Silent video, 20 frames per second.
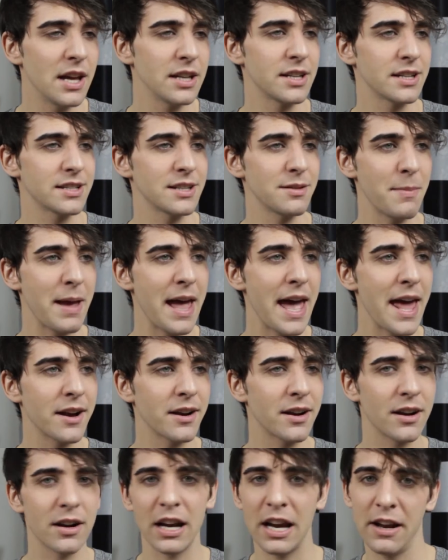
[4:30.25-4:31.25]
Doesn't
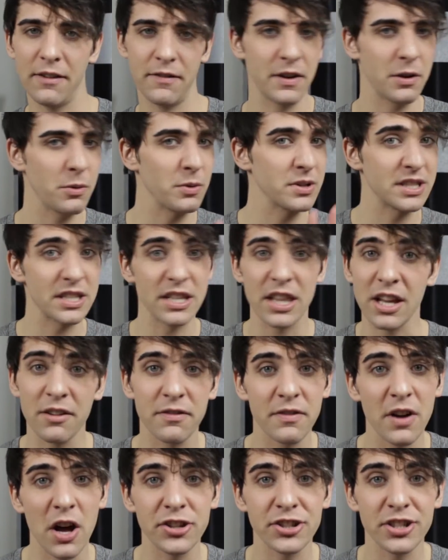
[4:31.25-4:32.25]
matter if it wasn't their
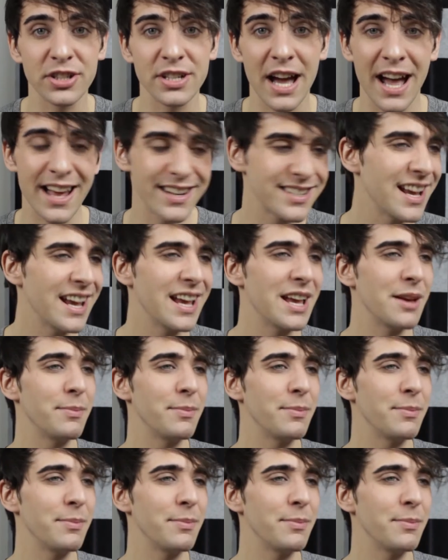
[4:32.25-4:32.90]
fault or not,